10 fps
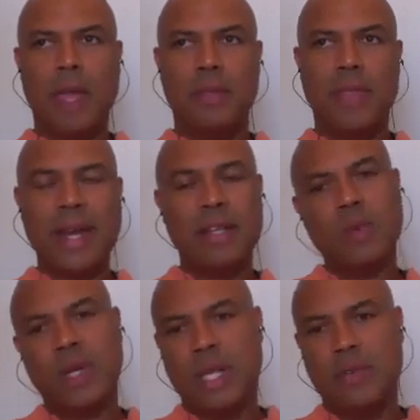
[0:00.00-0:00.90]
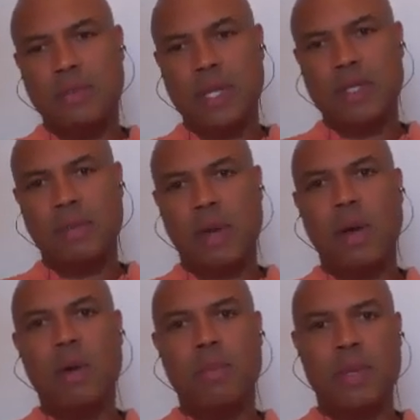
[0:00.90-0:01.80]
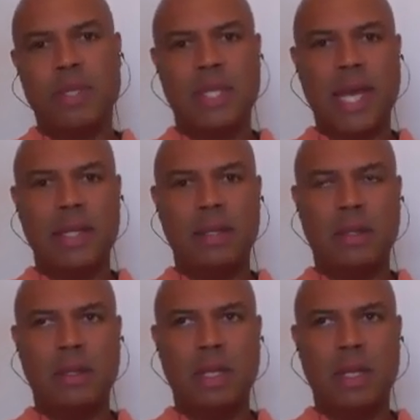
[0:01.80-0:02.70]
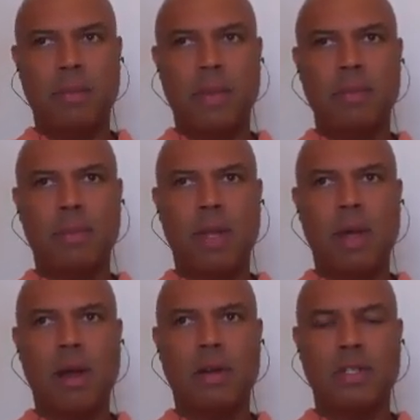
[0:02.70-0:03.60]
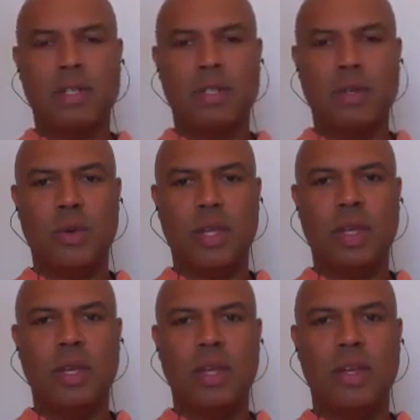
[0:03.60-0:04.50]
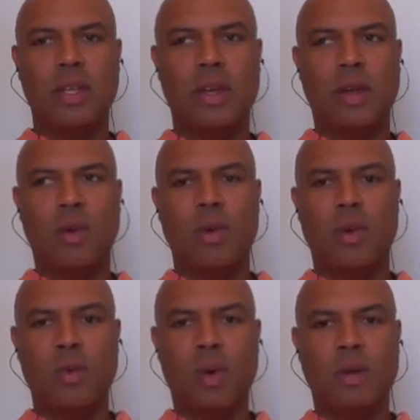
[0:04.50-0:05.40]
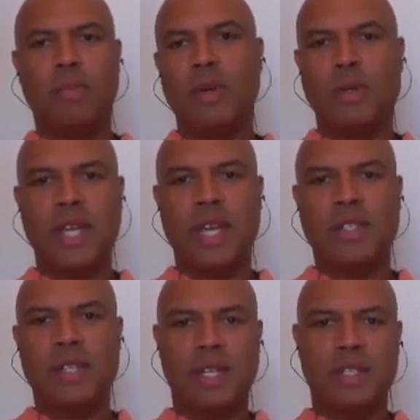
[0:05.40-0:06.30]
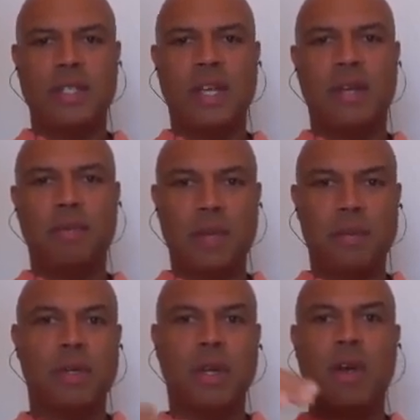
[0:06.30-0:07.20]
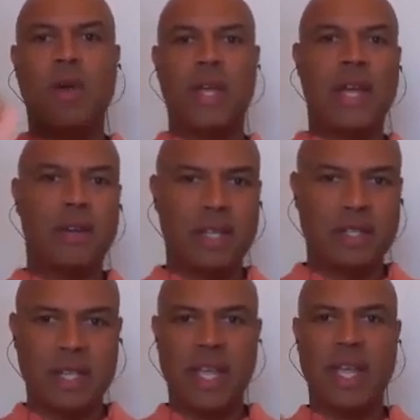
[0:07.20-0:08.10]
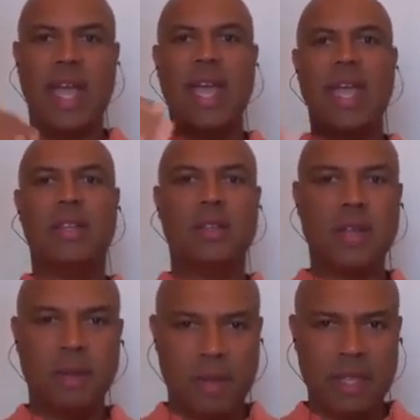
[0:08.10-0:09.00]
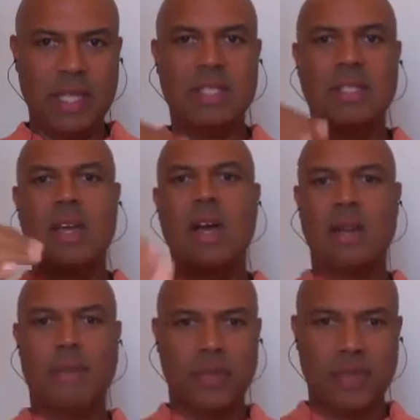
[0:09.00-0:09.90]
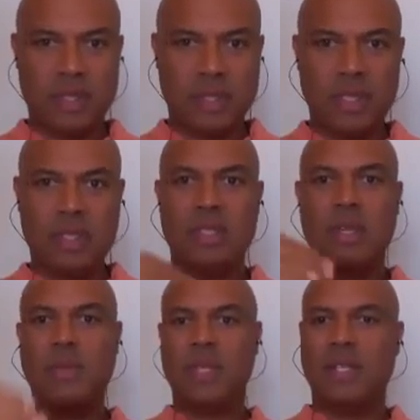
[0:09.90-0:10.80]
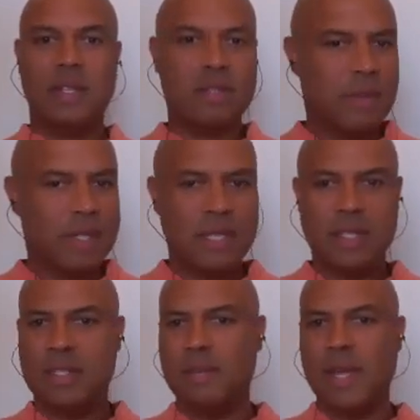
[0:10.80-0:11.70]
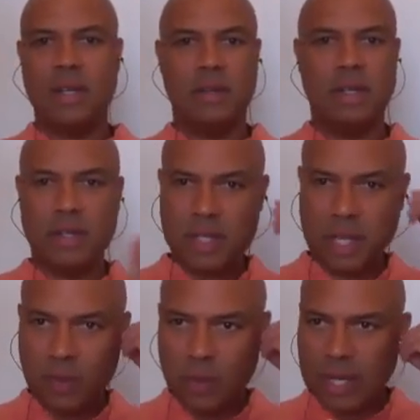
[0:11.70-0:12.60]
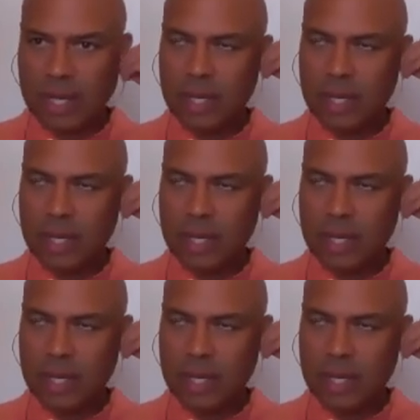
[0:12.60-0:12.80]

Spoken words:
That is what gives me some hope, is that the people aren't just doing, one protest and it's done. People are going out and saying, hey, look at me, let's talk about this. This is something that doesn't make sense to me. I don't understand why.